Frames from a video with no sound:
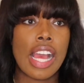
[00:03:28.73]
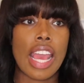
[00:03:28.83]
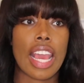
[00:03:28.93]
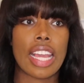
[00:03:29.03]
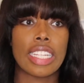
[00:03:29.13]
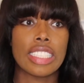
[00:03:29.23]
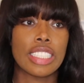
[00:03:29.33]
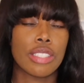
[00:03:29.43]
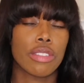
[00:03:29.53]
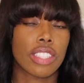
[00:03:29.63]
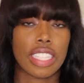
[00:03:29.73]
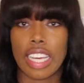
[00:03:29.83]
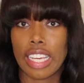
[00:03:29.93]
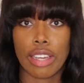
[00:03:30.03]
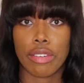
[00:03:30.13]
And you really
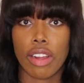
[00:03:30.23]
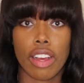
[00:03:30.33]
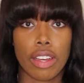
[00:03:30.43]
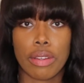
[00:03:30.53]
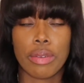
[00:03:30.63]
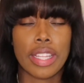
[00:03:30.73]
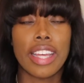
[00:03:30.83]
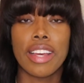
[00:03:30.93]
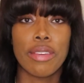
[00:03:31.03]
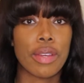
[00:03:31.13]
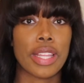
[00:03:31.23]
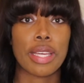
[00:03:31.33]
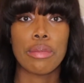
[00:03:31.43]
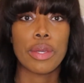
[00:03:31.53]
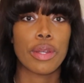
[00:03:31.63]
can't go wrong with a
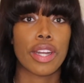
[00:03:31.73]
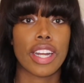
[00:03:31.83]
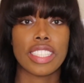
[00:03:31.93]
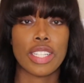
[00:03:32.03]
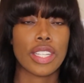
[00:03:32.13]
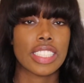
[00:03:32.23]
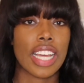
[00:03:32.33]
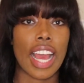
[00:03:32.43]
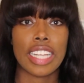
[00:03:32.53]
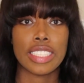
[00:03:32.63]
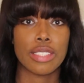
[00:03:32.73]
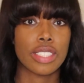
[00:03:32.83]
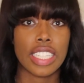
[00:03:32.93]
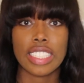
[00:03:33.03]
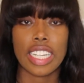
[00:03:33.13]
computer. As long as it has the
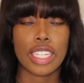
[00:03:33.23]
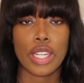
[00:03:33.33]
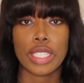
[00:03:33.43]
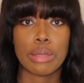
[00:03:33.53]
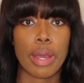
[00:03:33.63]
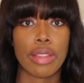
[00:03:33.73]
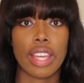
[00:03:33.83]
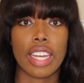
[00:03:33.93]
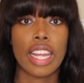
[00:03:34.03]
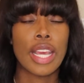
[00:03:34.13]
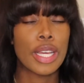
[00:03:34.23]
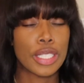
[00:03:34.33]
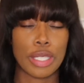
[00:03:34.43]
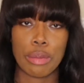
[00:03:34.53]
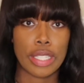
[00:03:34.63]
things that I talked about, then
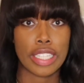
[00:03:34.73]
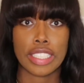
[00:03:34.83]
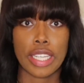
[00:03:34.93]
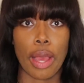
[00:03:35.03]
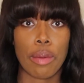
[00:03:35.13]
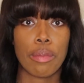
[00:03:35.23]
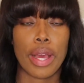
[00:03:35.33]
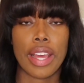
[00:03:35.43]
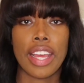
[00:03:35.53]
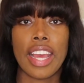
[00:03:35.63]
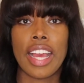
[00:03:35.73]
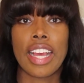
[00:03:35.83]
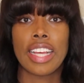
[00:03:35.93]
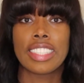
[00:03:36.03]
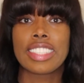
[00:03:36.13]
you'll be good to go. But
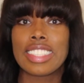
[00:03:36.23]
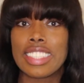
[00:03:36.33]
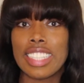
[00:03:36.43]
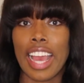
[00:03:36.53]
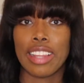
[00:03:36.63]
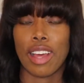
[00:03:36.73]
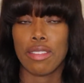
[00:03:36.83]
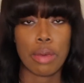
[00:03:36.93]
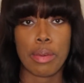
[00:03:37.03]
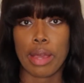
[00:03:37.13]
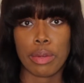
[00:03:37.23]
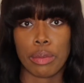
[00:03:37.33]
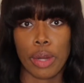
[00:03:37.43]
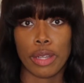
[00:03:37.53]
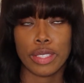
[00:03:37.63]
I love my MacBook
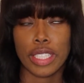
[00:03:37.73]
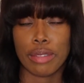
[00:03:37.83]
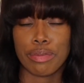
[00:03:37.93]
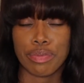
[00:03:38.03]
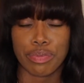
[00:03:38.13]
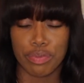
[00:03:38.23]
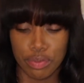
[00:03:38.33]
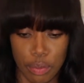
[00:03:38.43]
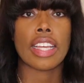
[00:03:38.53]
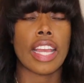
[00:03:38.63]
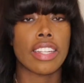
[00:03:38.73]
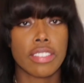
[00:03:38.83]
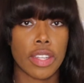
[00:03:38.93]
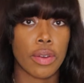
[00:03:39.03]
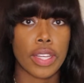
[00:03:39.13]
Pro. So kind
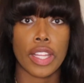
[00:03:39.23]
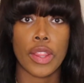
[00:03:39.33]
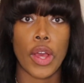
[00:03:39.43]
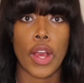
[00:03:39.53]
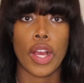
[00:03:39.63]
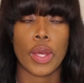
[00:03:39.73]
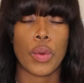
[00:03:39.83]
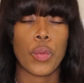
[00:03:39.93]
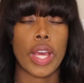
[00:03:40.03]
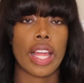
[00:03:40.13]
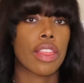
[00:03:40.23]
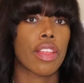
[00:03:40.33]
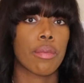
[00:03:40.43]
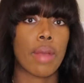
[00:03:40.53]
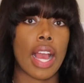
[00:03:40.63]
of going along with
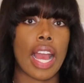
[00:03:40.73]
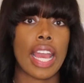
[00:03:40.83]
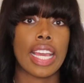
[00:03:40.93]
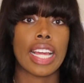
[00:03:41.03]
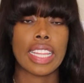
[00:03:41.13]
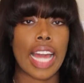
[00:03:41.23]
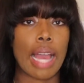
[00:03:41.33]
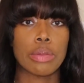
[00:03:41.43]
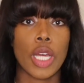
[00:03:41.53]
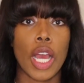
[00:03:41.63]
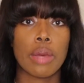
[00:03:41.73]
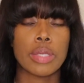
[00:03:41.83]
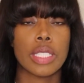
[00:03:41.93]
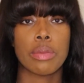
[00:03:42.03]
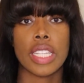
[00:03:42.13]
my laptop,
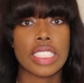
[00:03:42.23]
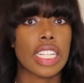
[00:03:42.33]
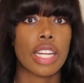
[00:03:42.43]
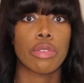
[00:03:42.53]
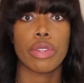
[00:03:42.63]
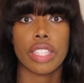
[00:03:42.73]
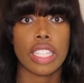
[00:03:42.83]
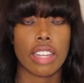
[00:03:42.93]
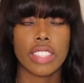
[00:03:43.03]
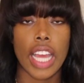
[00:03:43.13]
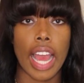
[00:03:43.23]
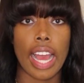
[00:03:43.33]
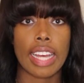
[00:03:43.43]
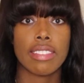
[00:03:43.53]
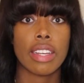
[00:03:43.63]
some things that I really love to
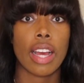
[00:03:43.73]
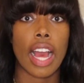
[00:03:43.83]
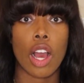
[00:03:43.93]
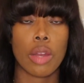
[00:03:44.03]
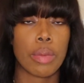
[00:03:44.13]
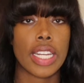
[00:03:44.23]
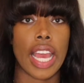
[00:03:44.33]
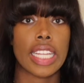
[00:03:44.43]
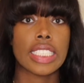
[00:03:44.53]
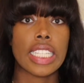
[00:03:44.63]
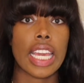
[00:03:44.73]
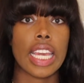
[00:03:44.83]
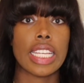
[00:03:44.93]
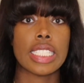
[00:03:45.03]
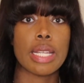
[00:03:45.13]
have on my desk
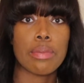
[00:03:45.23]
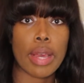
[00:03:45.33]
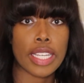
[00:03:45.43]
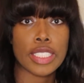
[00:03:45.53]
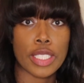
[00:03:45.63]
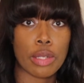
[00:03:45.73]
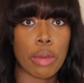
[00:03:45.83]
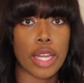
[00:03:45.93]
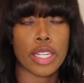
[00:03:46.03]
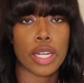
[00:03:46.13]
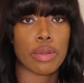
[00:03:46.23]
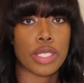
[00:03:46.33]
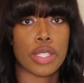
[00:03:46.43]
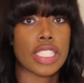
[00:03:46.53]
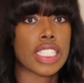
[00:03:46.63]
is my external monitor, which
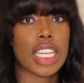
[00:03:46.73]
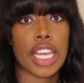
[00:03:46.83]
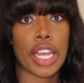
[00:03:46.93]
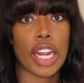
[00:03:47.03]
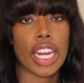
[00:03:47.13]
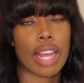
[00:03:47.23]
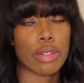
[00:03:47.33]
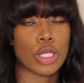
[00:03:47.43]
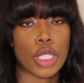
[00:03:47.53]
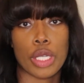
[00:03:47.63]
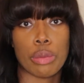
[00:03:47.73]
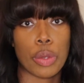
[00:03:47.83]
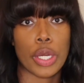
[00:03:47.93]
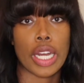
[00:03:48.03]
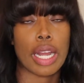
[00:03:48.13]
you can see here, and I will show you
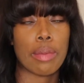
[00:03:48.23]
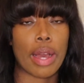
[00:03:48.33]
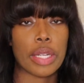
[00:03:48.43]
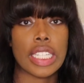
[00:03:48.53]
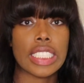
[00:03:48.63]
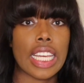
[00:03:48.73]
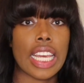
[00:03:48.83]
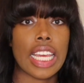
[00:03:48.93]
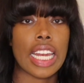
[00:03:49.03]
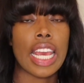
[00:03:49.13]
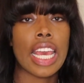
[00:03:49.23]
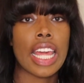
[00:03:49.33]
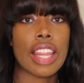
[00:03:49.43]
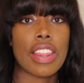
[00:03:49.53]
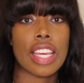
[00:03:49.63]
more about it in
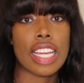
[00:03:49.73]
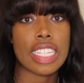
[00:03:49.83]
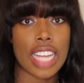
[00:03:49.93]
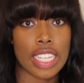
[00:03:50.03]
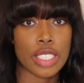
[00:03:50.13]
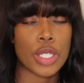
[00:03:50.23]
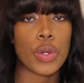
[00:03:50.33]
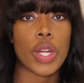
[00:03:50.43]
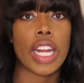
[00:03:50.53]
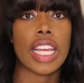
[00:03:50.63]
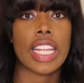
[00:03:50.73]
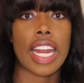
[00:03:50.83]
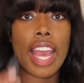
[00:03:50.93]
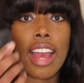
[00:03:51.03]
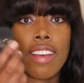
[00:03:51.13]
the desk tour. And then I
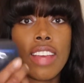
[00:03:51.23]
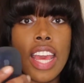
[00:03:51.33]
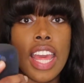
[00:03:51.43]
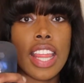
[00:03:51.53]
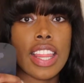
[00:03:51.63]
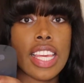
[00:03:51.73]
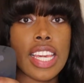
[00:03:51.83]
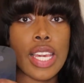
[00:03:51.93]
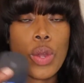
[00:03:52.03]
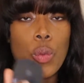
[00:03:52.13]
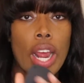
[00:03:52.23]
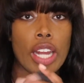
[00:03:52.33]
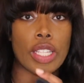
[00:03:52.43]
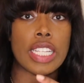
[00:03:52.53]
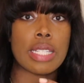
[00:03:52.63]
have the
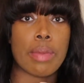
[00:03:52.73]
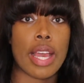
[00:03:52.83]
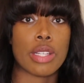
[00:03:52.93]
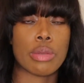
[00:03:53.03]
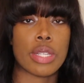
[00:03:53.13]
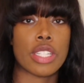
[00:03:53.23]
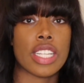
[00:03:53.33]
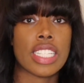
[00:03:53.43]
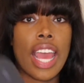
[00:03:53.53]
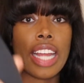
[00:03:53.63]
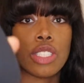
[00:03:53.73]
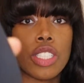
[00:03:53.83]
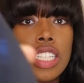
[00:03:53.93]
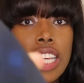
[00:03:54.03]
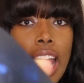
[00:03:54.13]
wireless mouse, which is
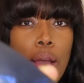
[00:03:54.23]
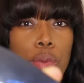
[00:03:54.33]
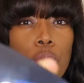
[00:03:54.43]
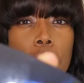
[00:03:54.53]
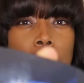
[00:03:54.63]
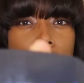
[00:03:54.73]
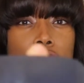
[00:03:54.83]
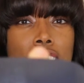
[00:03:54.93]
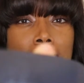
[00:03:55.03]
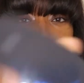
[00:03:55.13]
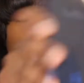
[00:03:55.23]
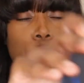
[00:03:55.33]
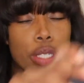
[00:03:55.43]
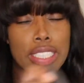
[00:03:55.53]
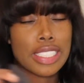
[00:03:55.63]
actually the Apple mouse. You
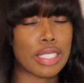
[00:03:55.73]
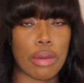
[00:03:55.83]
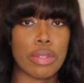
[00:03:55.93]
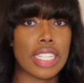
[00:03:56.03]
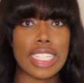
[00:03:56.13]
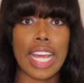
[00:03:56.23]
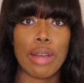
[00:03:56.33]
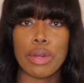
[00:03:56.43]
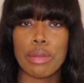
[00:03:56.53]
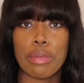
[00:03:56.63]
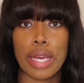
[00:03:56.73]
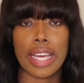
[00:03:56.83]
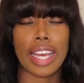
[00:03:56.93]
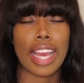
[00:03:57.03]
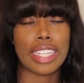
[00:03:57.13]
really don't need that one,
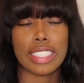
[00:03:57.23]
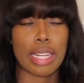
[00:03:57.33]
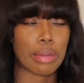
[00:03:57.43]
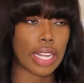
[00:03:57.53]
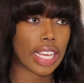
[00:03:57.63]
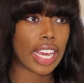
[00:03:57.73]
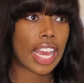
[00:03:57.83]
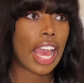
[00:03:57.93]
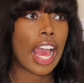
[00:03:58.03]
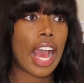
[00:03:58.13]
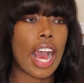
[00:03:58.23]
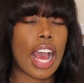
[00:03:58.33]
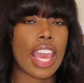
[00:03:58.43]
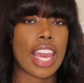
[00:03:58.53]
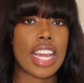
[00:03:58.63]
but I ended up getting it.
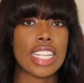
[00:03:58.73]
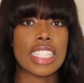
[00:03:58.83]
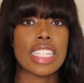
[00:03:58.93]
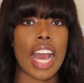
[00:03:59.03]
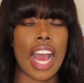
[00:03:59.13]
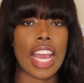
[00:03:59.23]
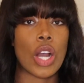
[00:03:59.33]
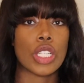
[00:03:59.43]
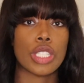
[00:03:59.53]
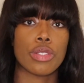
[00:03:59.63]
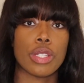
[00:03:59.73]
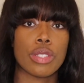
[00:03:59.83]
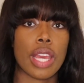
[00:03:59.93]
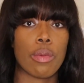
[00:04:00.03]
And I also use a